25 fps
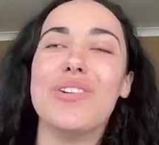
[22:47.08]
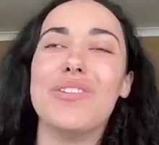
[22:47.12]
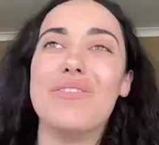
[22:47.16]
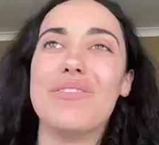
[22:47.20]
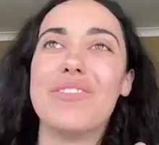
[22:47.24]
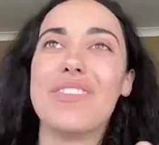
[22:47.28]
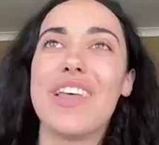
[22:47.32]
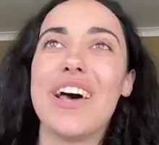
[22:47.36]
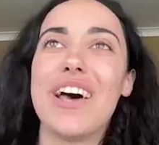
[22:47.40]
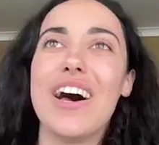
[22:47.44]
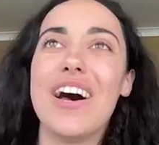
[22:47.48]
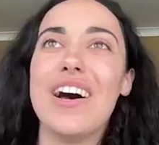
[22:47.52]
of
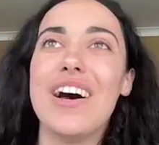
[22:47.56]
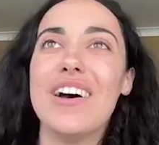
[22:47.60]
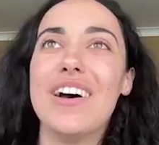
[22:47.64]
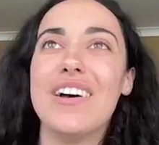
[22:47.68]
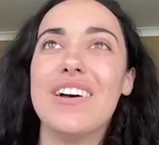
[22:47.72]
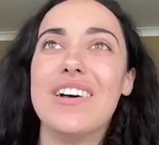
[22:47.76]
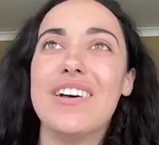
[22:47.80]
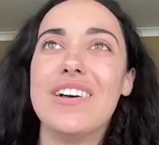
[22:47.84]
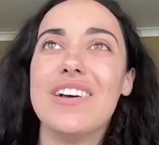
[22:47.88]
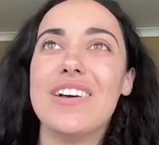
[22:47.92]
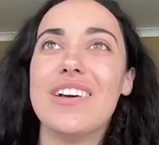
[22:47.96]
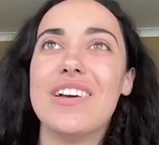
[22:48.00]
that.
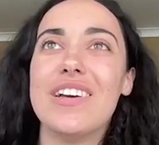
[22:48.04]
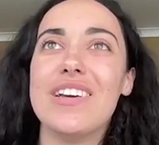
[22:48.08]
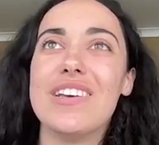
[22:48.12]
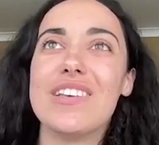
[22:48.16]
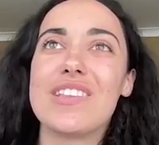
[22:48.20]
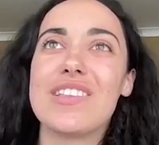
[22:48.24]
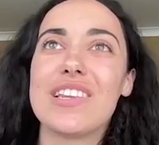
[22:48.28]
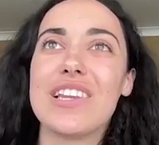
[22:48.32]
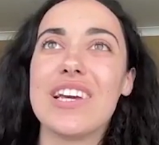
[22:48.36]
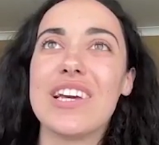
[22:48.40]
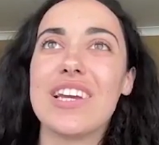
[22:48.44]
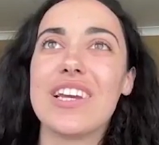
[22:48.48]

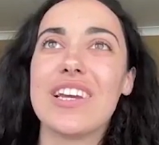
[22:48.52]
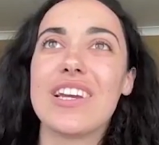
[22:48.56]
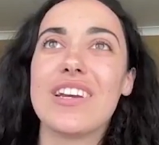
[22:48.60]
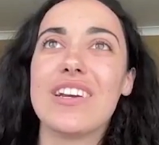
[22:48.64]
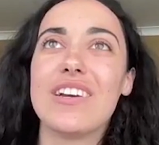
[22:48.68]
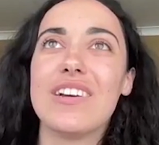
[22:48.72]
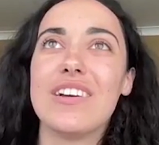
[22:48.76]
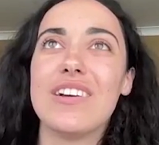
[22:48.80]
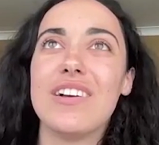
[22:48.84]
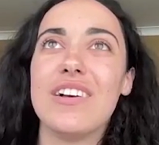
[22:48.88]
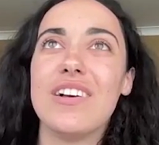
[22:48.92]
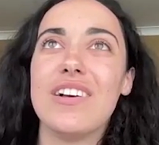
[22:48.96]
It's like
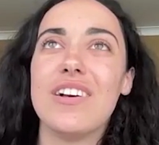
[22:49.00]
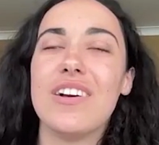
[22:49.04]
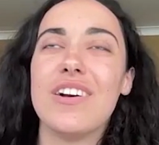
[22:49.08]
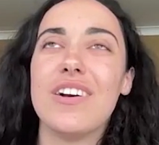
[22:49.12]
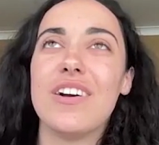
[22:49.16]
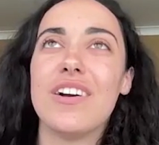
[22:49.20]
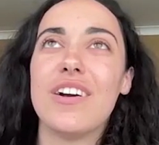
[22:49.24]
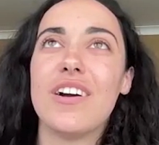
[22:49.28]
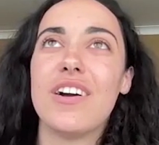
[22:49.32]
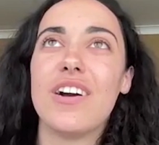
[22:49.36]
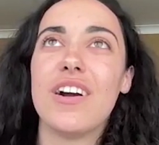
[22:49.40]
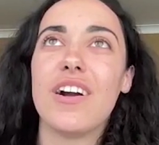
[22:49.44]

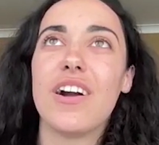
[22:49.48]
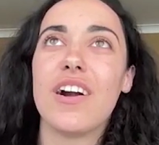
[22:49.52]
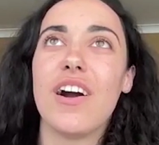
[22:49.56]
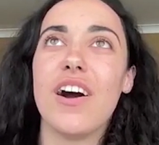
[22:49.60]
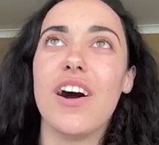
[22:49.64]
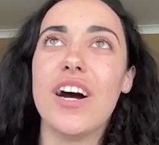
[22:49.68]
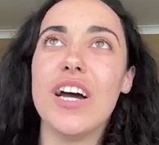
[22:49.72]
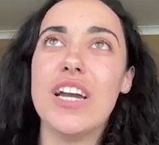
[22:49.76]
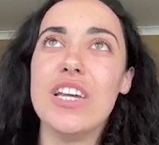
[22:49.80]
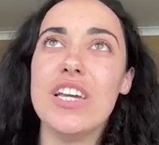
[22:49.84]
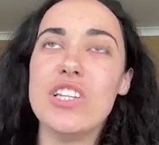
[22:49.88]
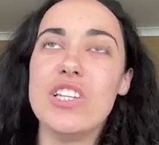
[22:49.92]

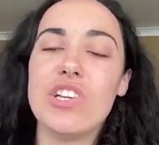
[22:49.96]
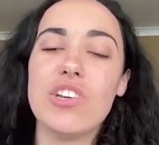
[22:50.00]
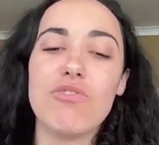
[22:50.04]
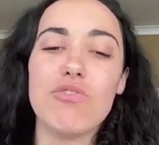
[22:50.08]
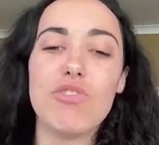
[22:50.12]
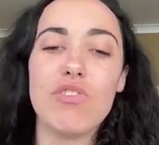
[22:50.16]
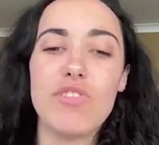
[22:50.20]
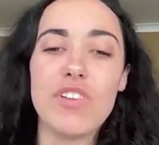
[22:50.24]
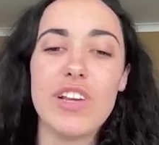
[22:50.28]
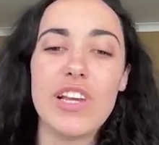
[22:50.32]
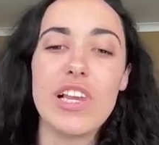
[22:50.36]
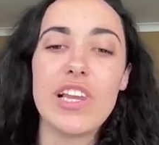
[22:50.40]
hiding and
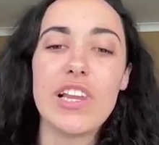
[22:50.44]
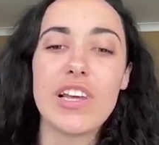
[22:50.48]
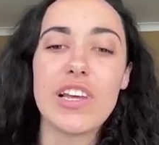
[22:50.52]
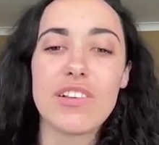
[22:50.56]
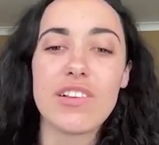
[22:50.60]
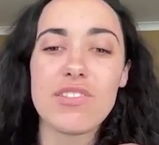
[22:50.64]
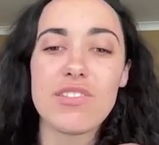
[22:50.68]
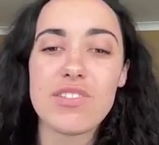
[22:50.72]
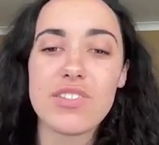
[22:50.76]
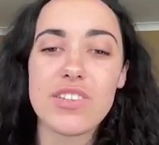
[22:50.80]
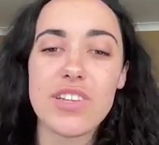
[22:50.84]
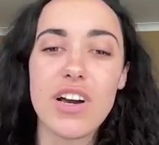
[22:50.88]
revealing
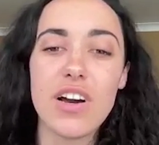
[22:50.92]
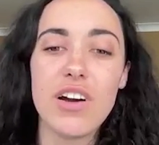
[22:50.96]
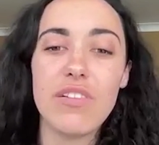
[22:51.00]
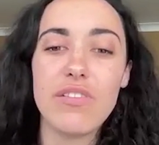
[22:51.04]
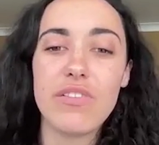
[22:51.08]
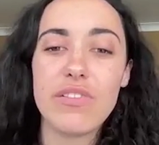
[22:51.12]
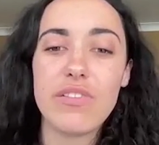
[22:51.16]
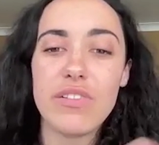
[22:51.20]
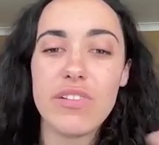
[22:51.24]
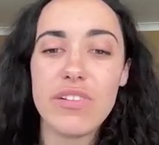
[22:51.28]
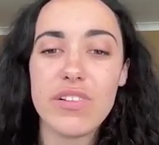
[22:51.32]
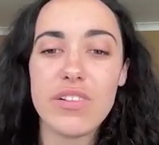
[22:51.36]
stuff
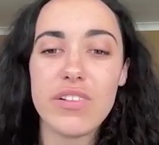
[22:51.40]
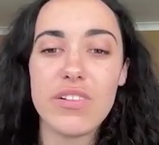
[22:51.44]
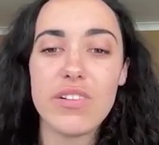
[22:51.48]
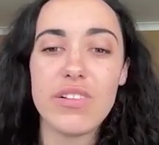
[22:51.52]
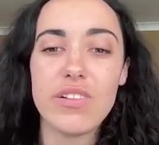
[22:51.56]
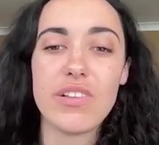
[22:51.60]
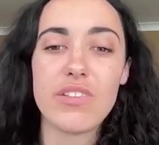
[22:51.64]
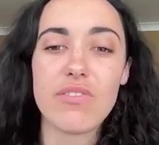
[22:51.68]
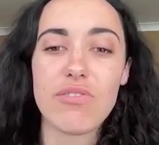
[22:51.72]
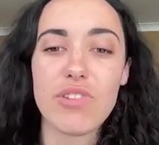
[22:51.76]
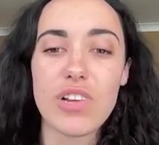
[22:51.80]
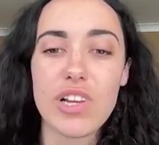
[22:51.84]

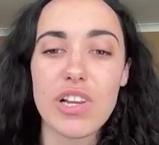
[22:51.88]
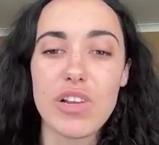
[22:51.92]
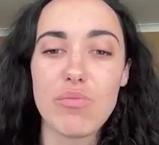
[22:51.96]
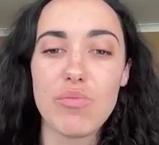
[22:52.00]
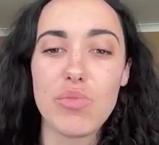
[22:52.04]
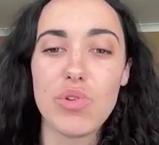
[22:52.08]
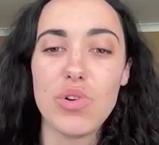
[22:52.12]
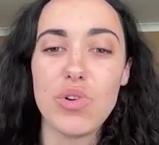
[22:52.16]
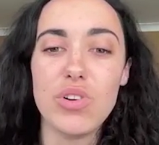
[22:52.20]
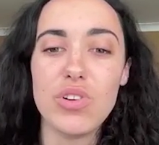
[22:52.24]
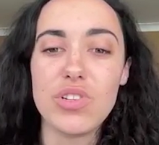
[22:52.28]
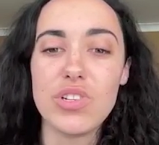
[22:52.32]
is really important
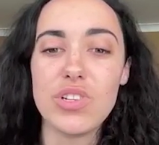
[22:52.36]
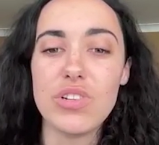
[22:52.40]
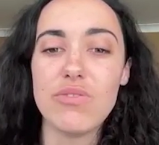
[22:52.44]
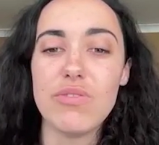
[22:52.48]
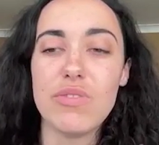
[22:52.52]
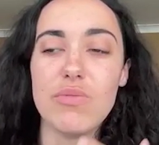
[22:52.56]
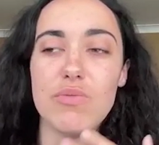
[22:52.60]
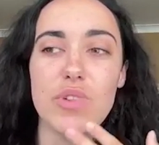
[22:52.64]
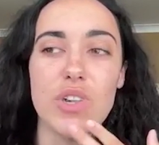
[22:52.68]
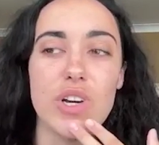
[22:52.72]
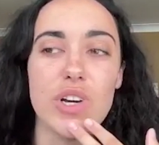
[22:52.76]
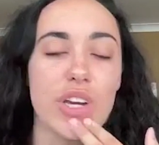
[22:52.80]

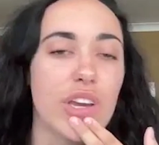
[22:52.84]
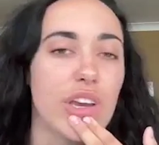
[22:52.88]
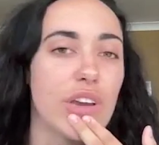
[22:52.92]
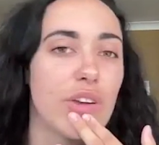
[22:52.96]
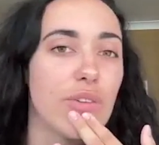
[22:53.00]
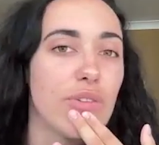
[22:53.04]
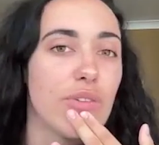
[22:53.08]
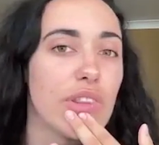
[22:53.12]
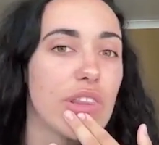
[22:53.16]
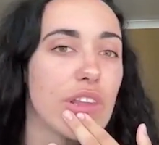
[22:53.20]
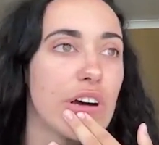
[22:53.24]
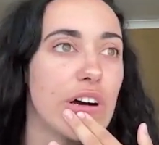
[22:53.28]
when
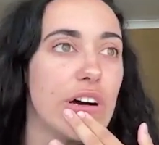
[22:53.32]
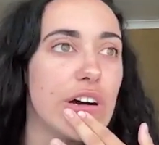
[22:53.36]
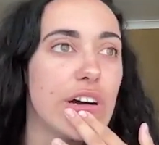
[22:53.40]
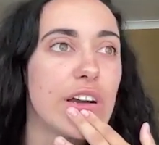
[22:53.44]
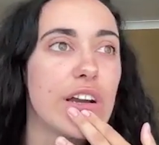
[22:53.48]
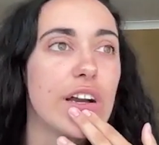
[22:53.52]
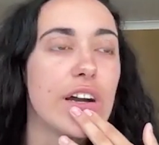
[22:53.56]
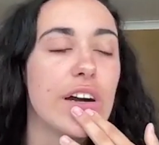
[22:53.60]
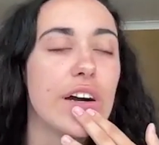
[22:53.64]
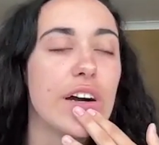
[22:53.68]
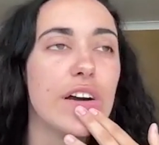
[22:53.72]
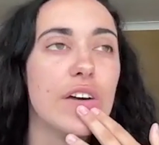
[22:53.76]
working with the
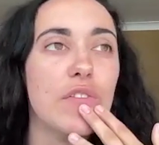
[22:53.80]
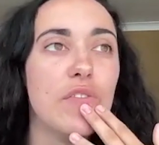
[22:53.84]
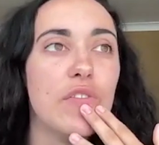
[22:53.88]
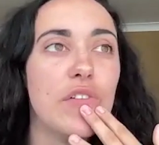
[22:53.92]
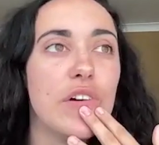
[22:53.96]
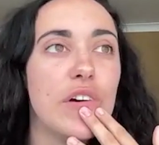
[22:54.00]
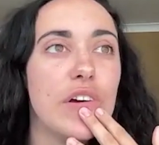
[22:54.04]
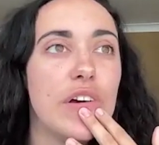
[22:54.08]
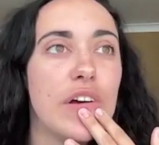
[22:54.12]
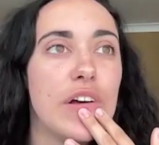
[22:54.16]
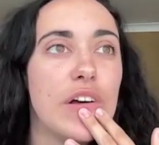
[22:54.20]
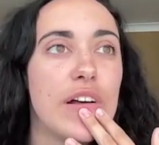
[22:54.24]
archive.
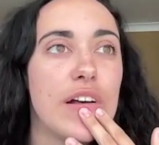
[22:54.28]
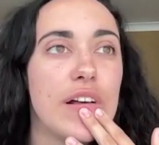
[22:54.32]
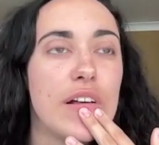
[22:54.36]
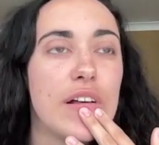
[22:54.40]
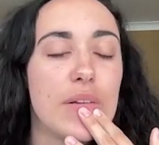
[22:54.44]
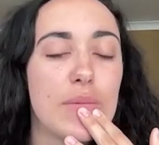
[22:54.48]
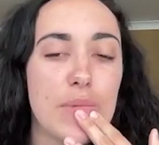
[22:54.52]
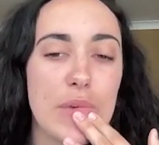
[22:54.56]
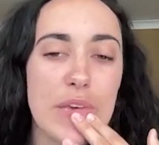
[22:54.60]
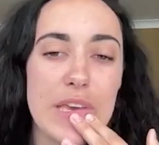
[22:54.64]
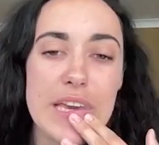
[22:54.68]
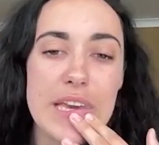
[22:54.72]

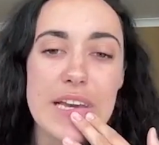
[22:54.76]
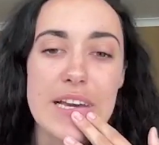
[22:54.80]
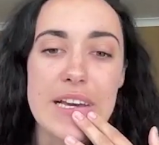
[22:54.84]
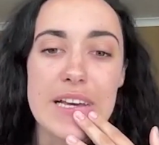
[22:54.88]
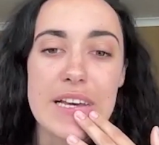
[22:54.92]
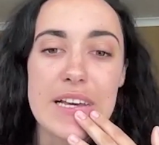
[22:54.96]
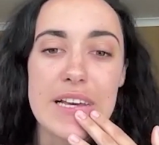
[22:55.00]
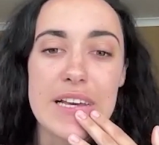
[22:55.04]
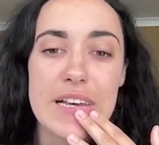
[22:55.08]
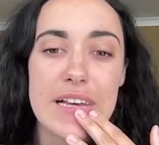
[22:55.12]
But yeah.